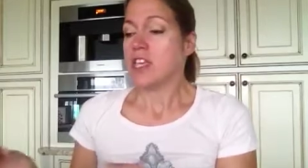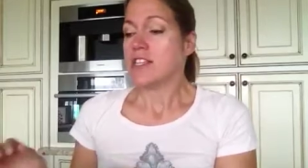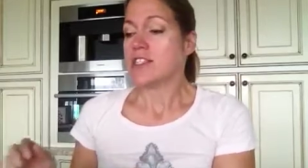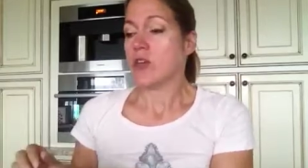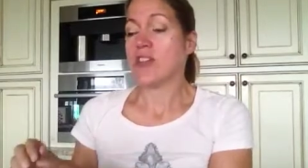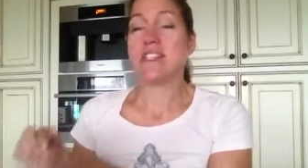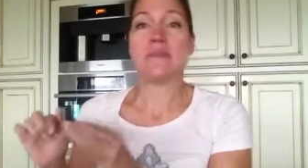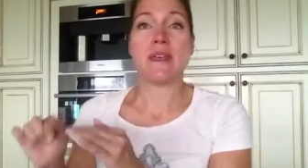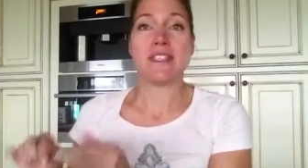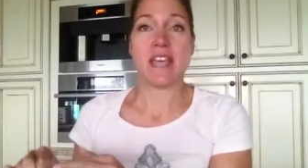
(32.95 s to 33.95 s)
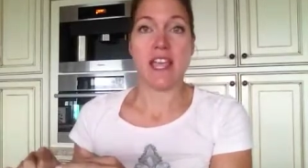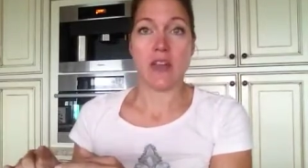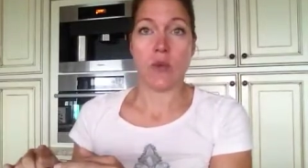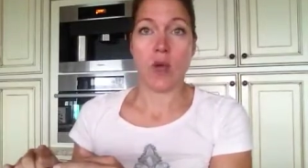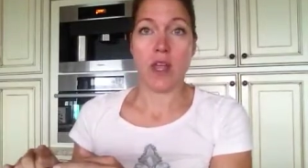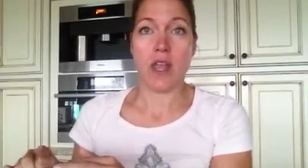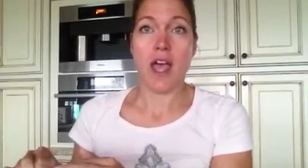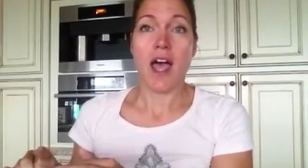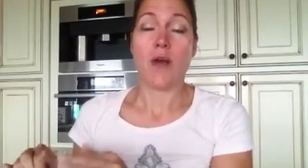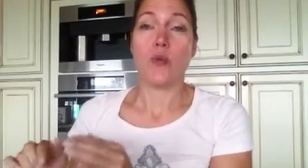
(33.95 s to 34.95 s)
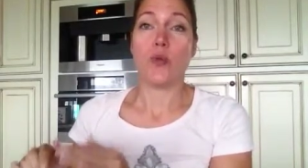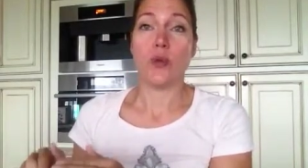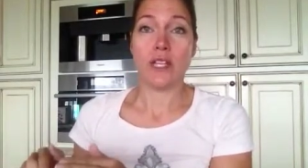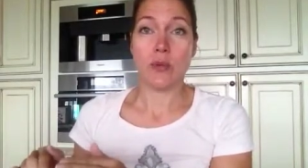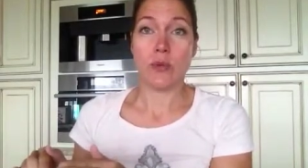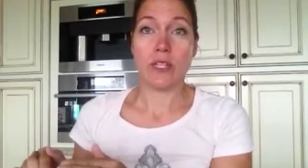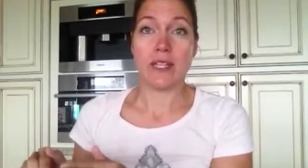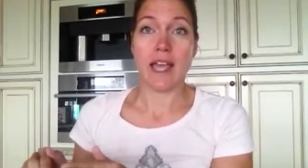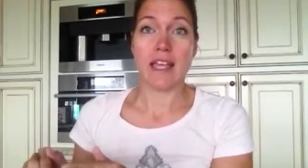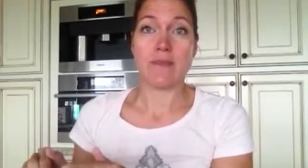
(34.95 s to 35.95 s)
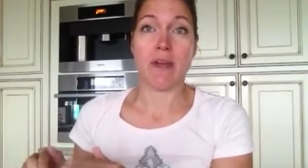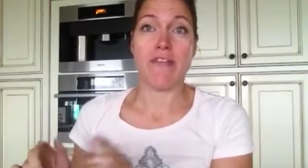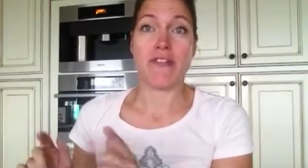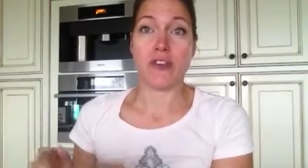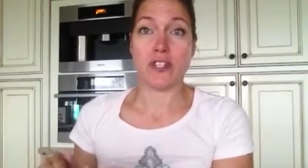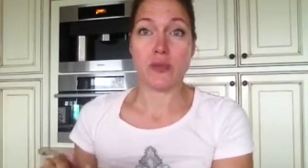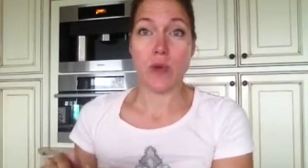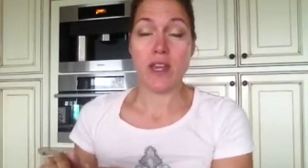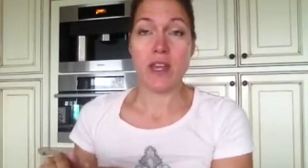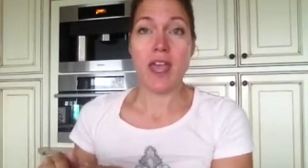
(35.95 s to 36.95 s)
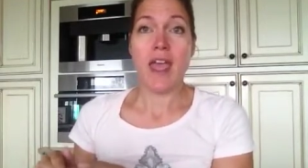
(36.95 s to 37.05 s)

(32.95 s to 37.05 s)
So this is my second one. I really, really liked my first one.